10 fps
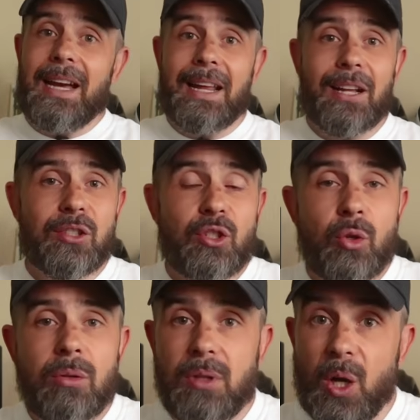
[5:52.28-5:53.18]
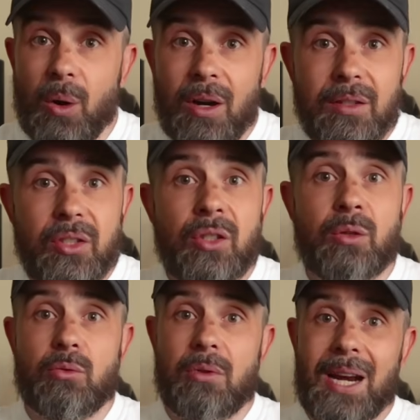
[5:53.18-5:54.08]
At altitude, lower
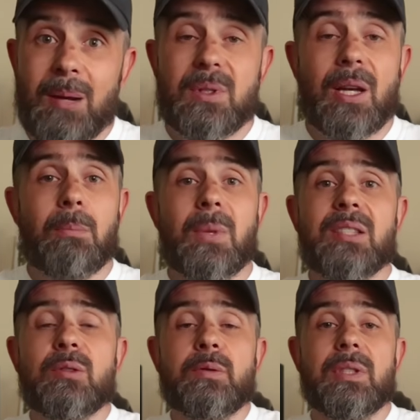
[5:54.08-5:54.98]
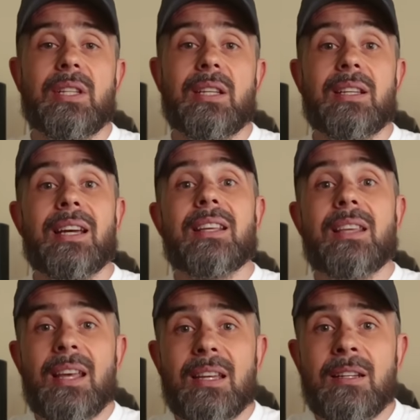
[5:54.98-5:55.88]
oxygen ramps up muscle fatigue, and
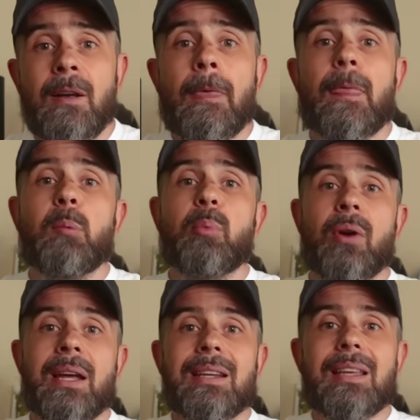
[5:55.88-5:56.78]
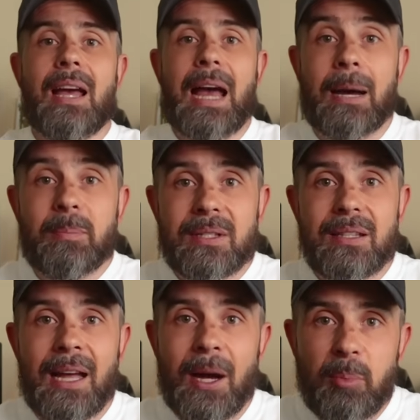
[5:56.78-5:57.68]
again, the brain
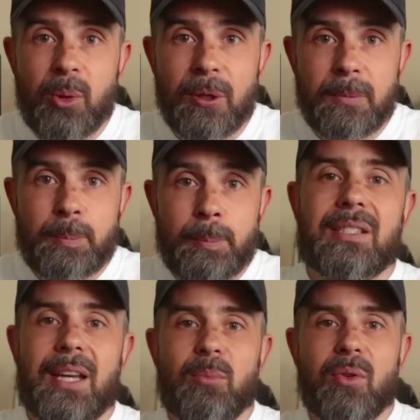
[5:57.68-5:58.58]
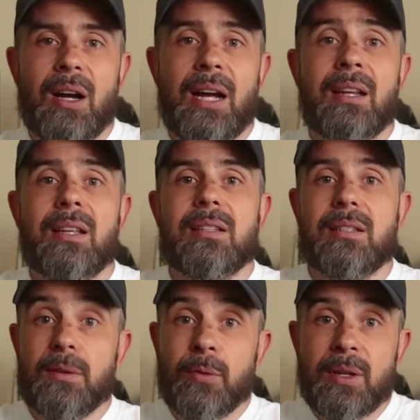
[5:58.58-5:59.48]
caps output. Same ride,
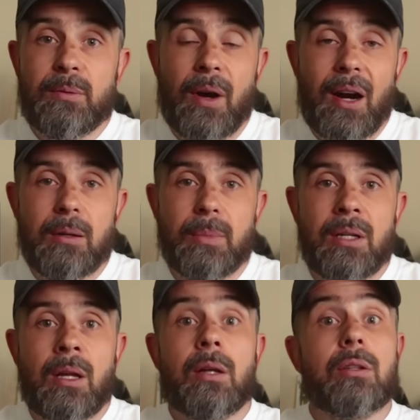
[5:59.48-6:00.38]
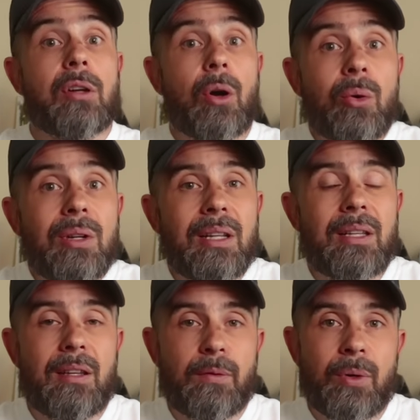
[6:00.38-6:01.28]
different environment,
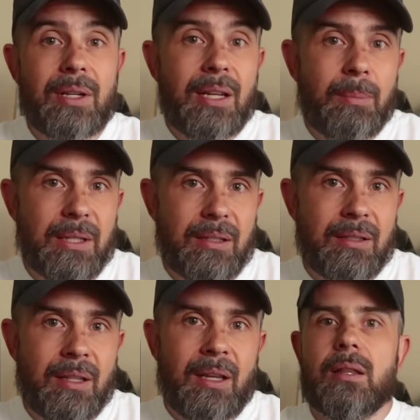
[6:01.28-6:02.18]
totally different limits.